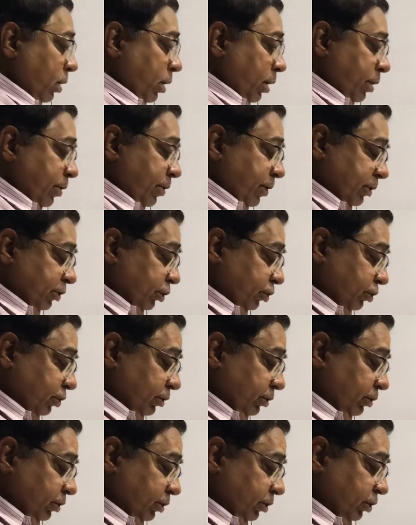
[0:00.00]

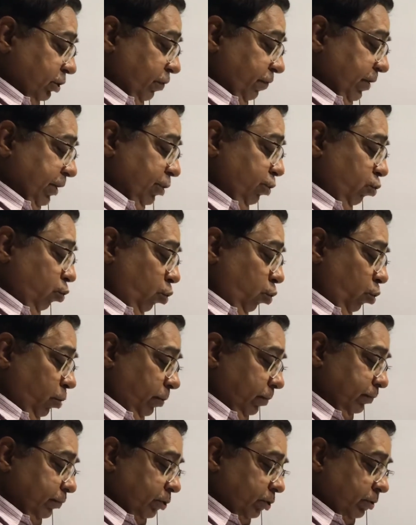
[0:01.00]
resistance is given in
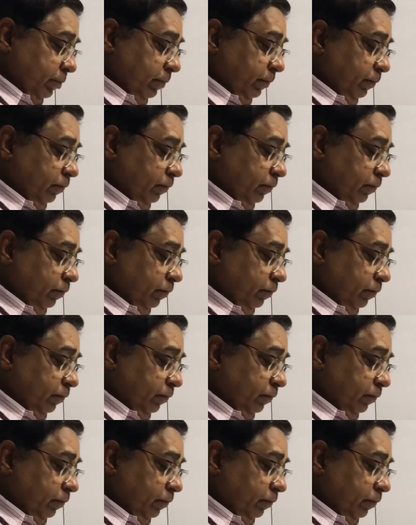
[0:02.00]
ohms.